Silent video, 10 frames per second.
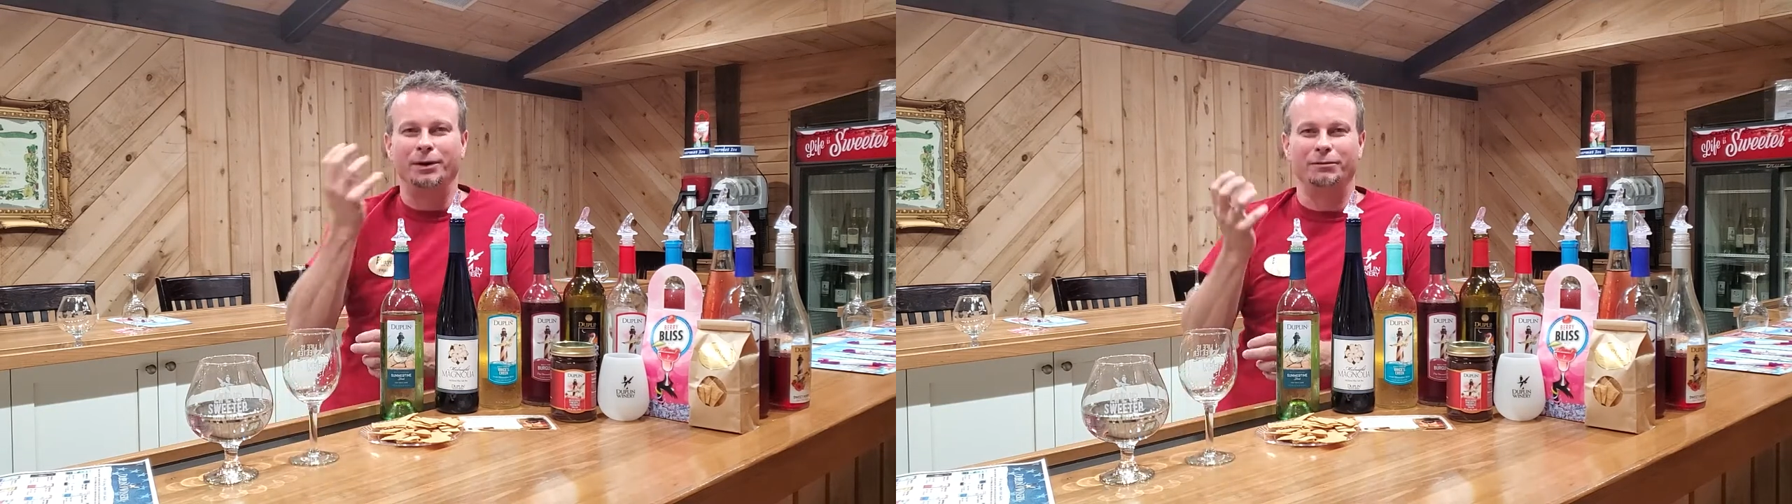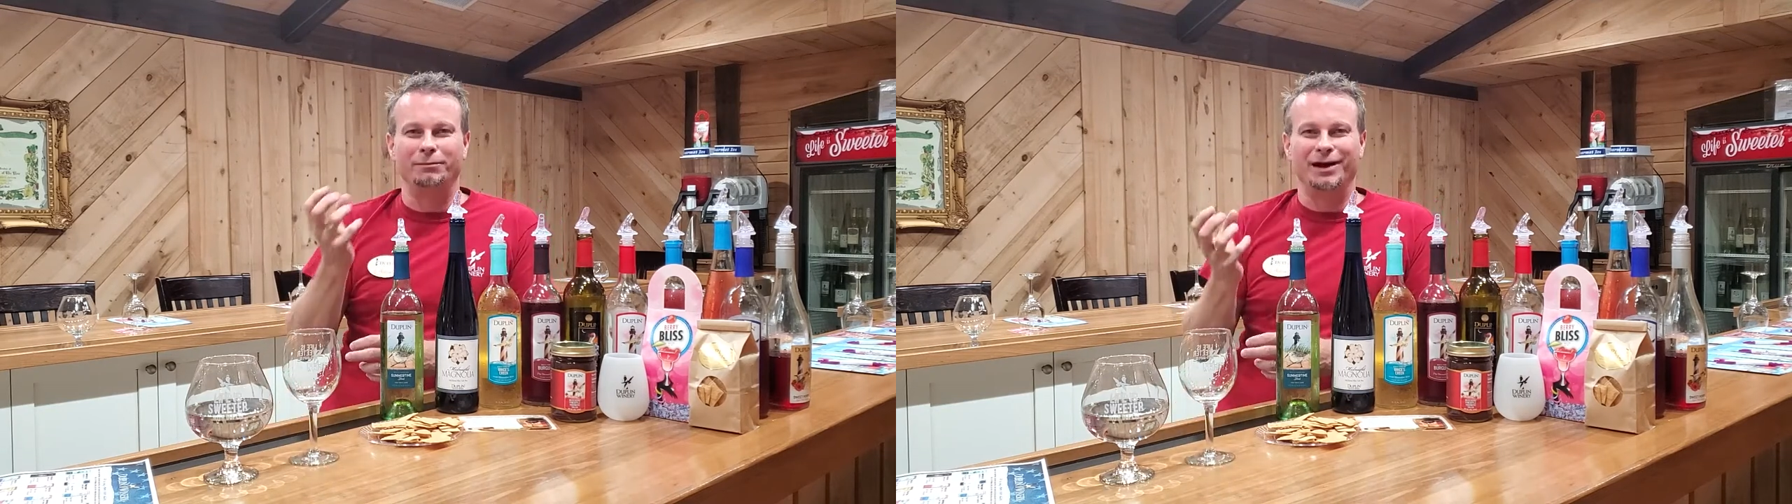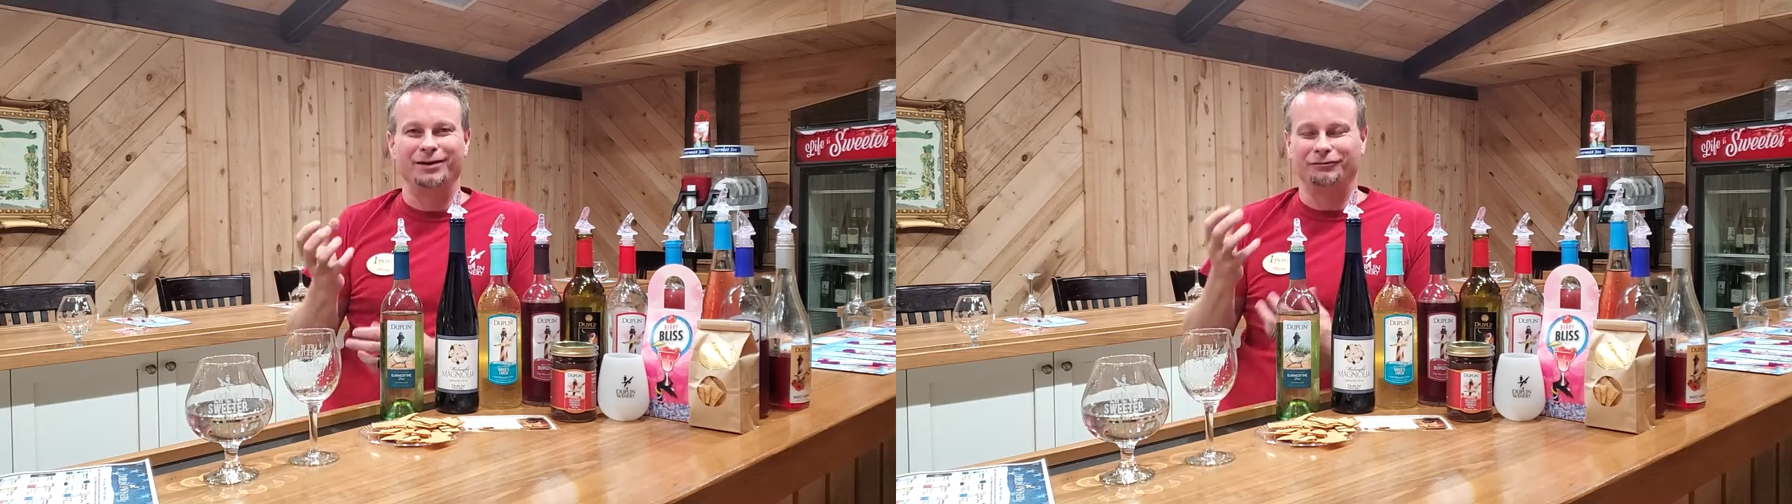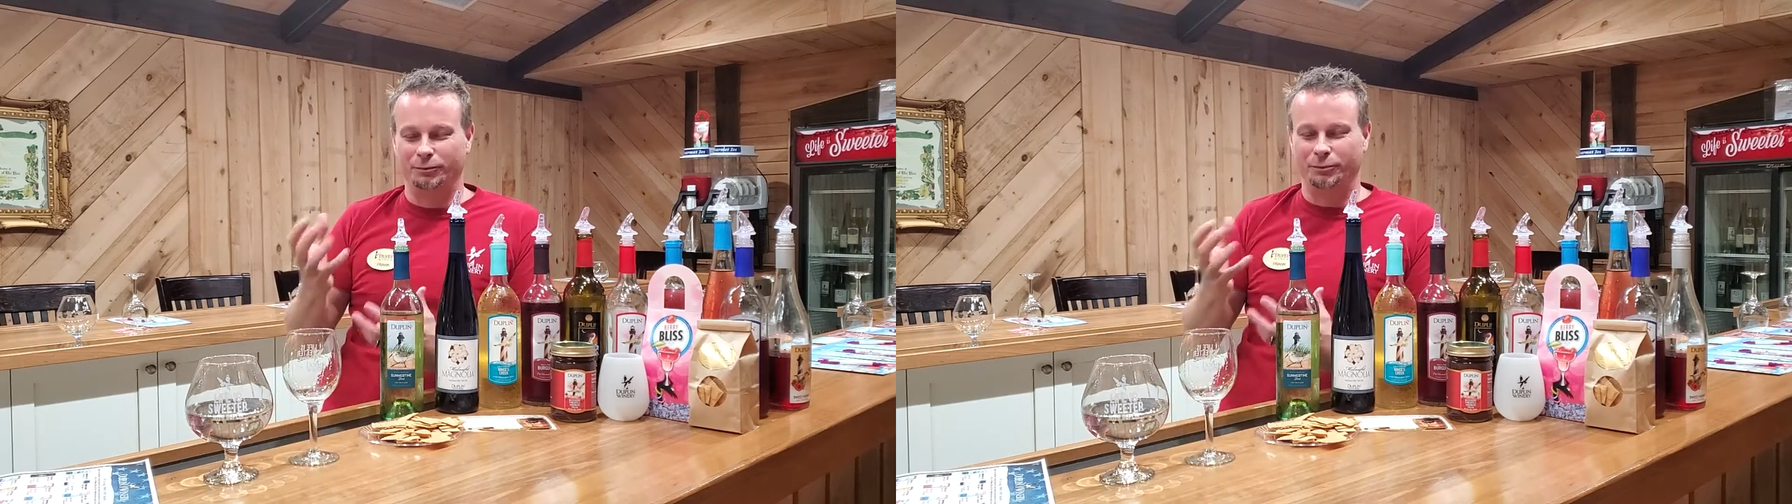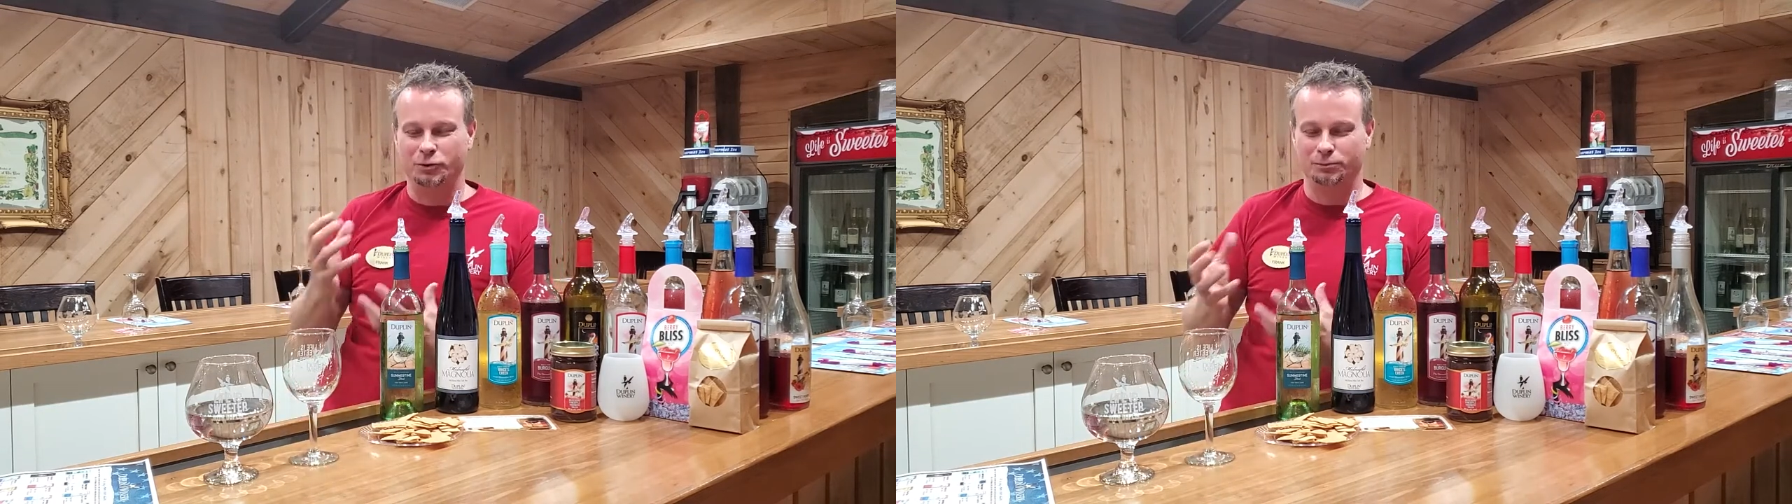in your mouth
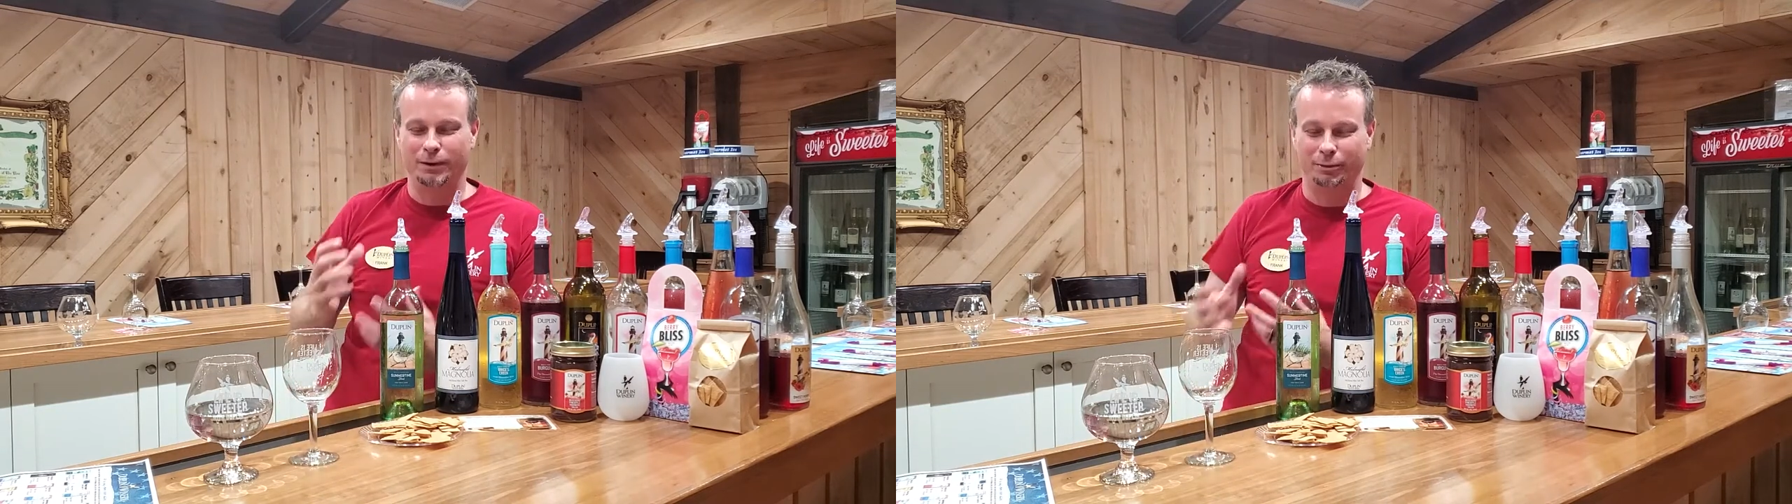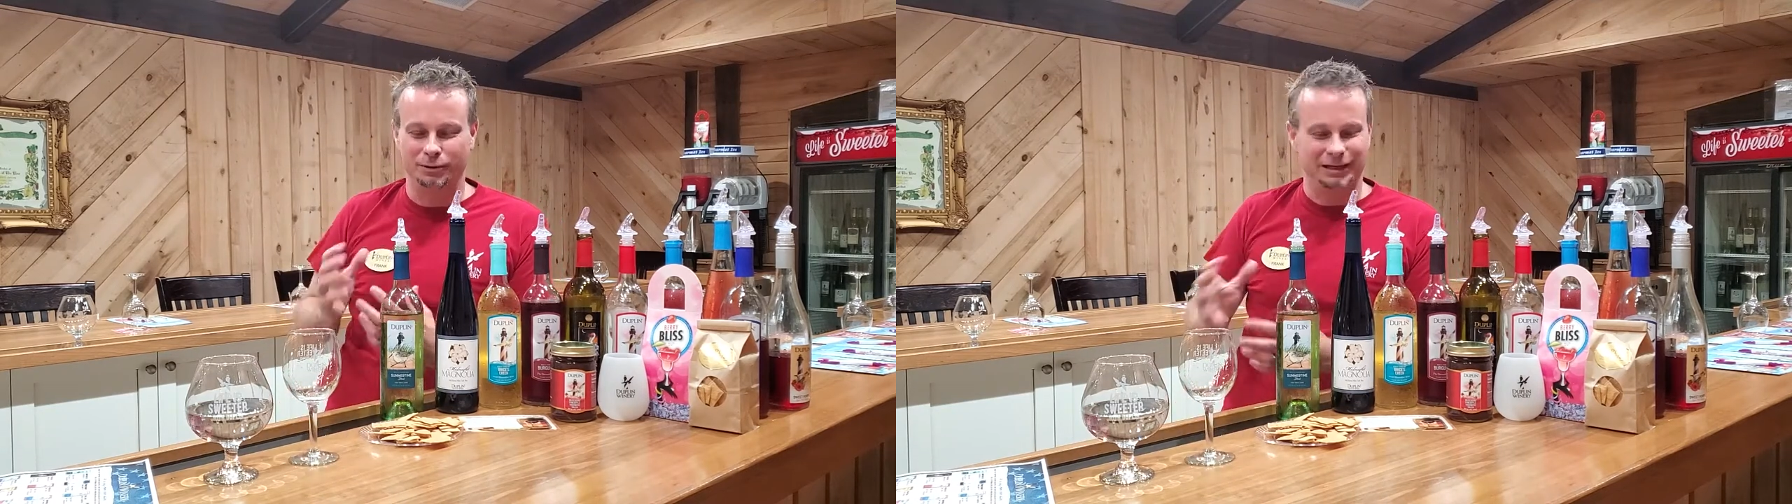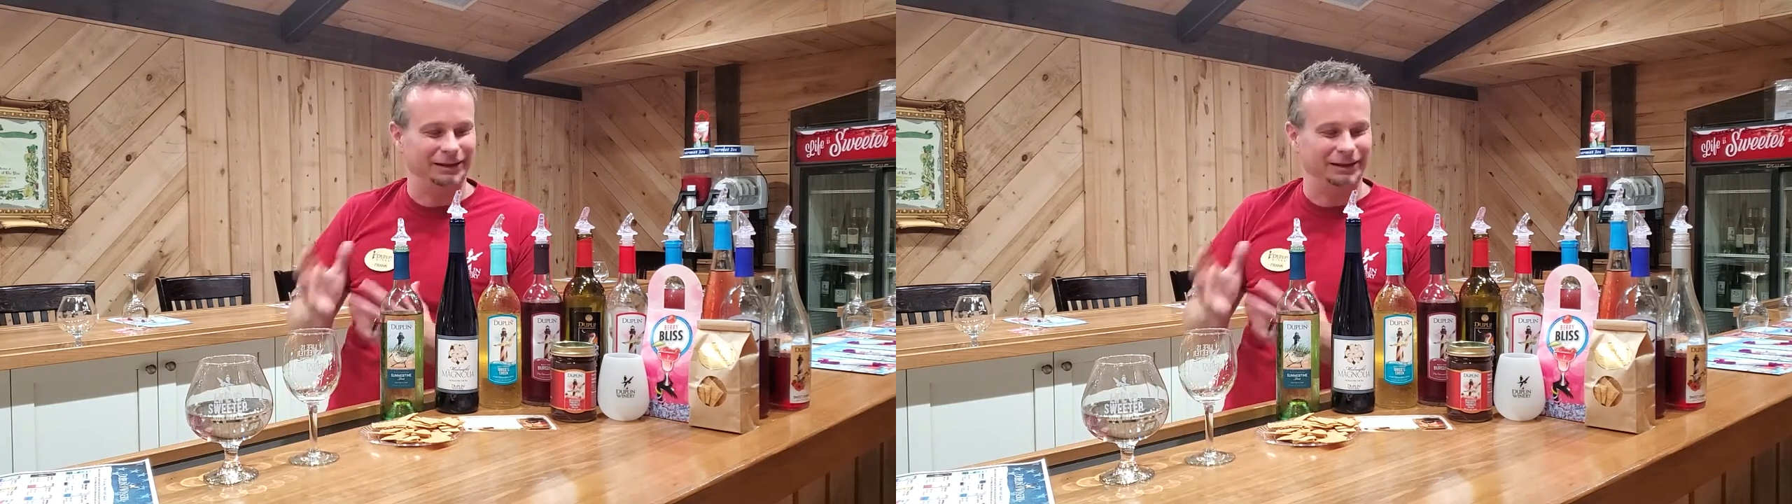from those bubbles. I